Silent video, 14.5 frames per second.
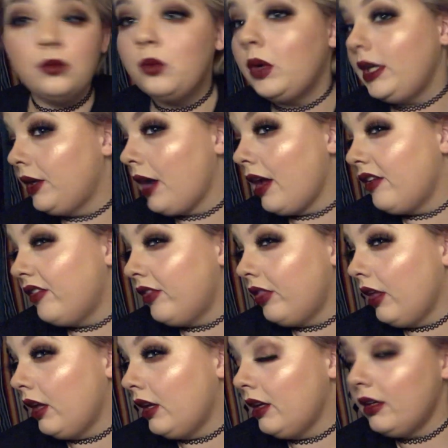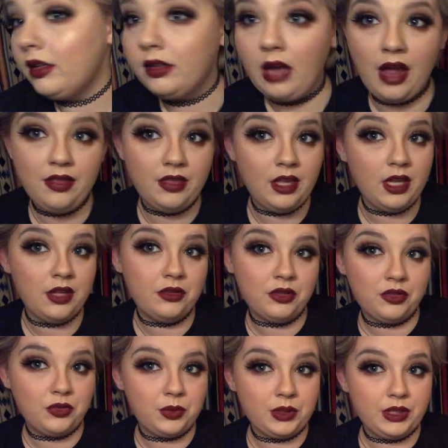What do you guys think? I think it
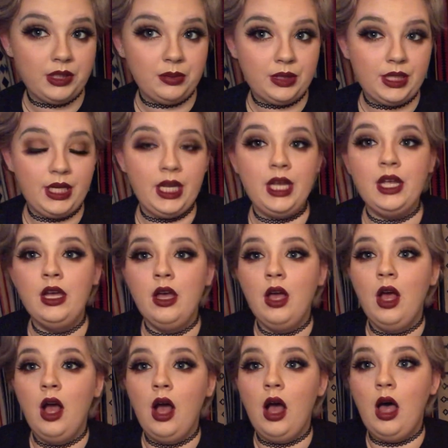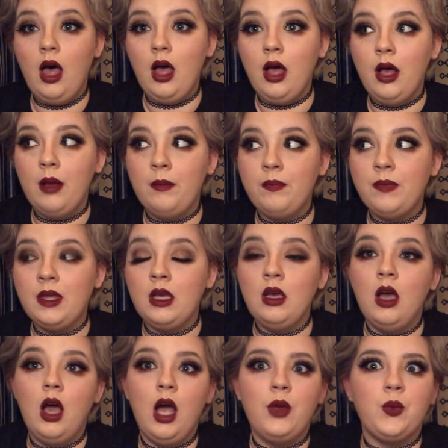looks really pretty. I
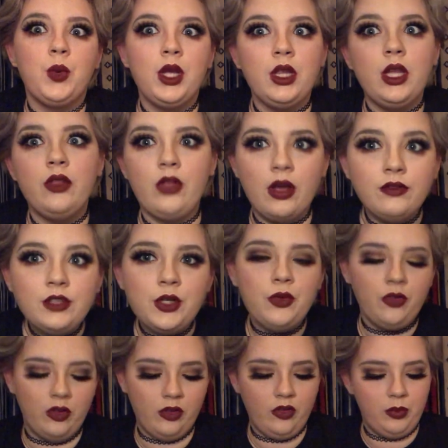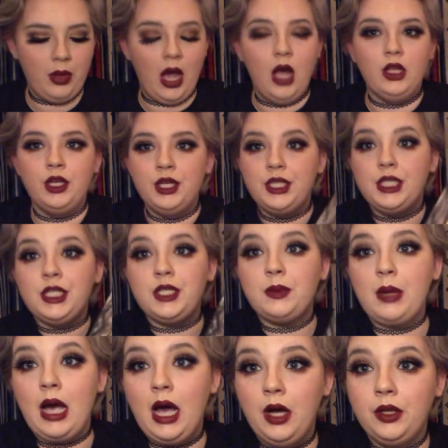really loved using this palette. This
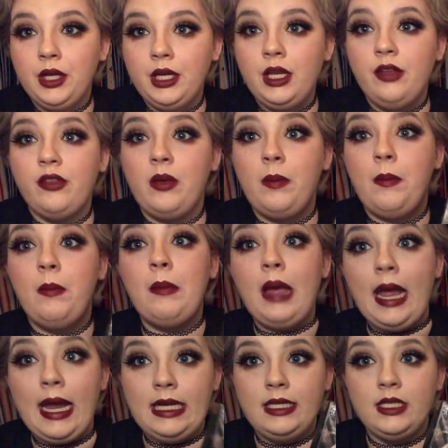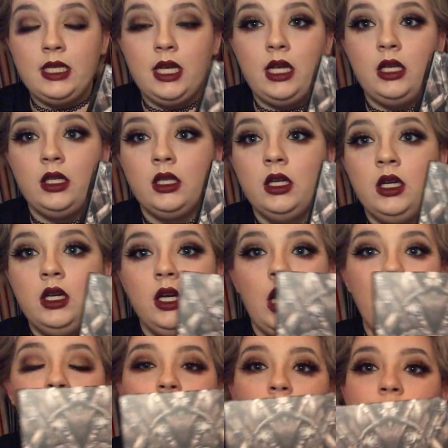palette is amazing.
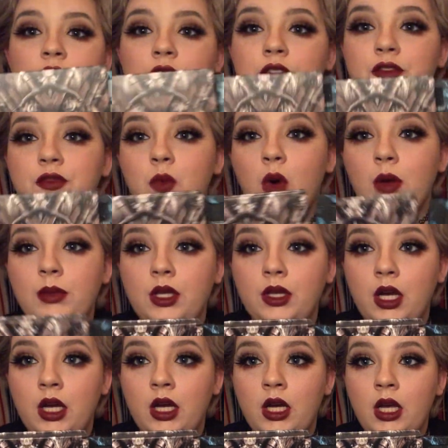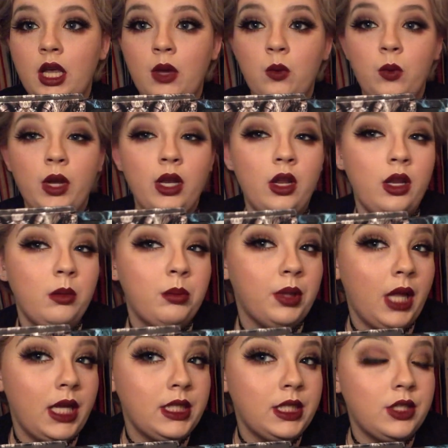I loved the formula. It went and
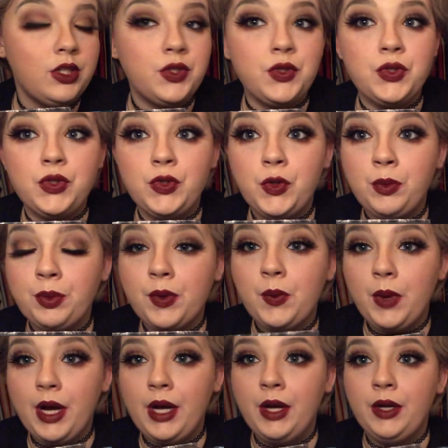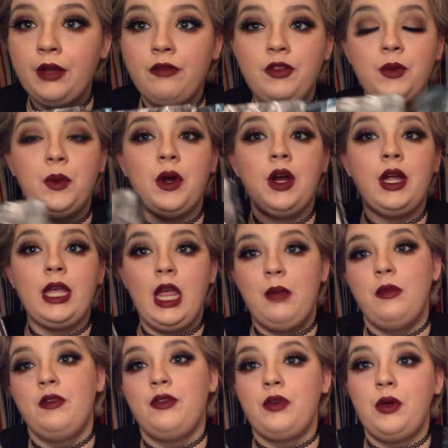blended super well. If you are a
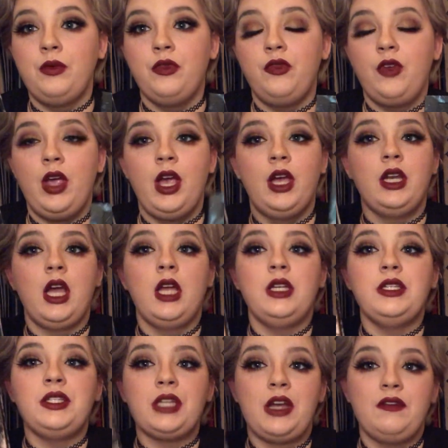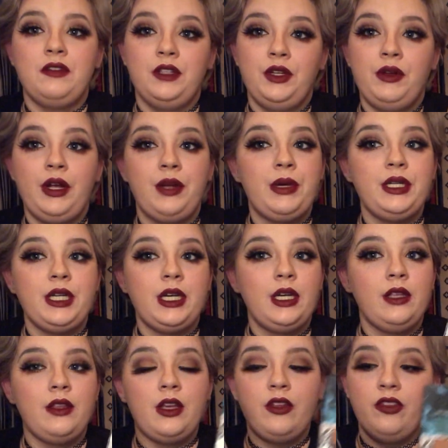Game of Thrones fan, I definitely recommend
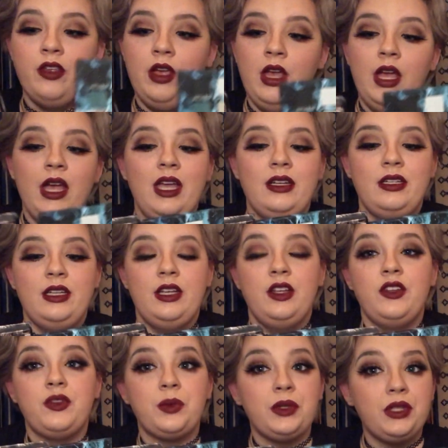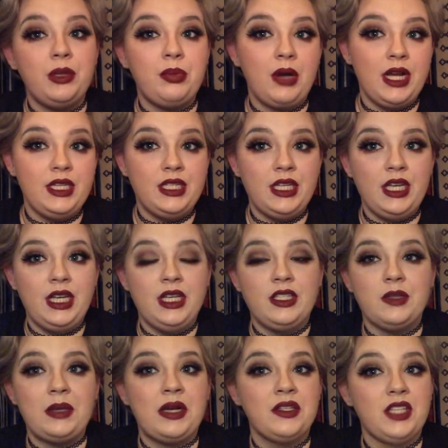getting this. It is really pricey.
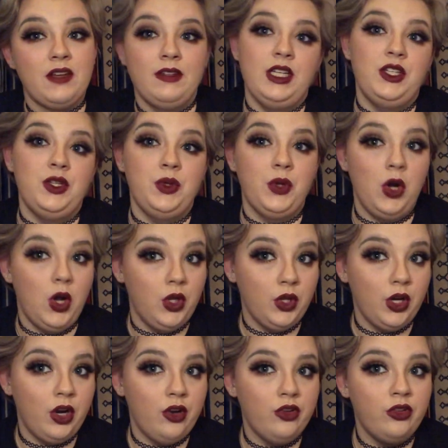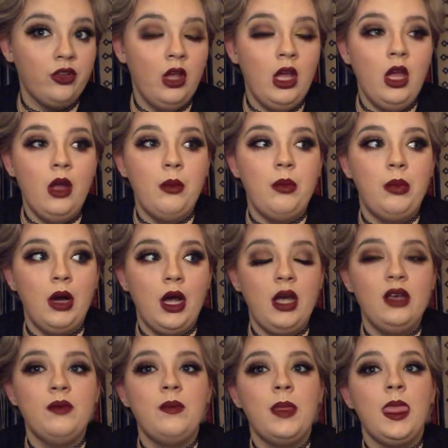It's about $72, but